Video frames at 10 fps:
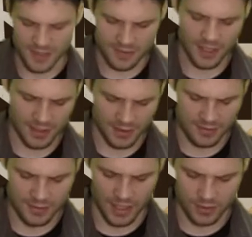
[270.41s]
I think it
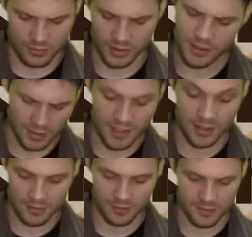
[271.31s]
isn't actually, it,
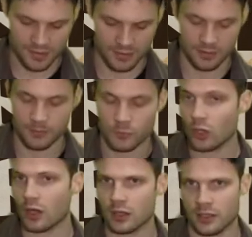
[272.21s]
it does um,
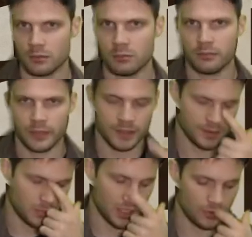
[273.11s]
talk a little bit
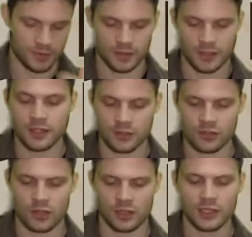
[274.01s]
about, he does
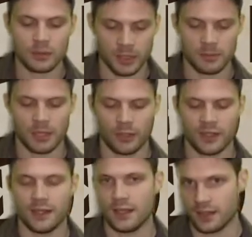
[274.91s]
talk a little bit about
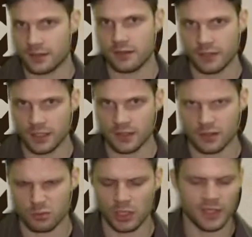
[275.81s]
that in his DVDs
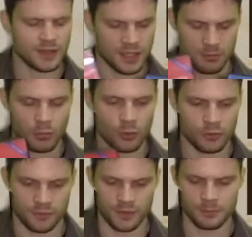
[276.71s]
as well, I think in
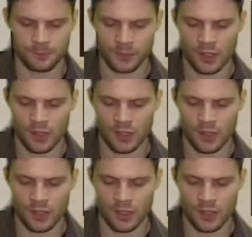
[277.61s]
both of them.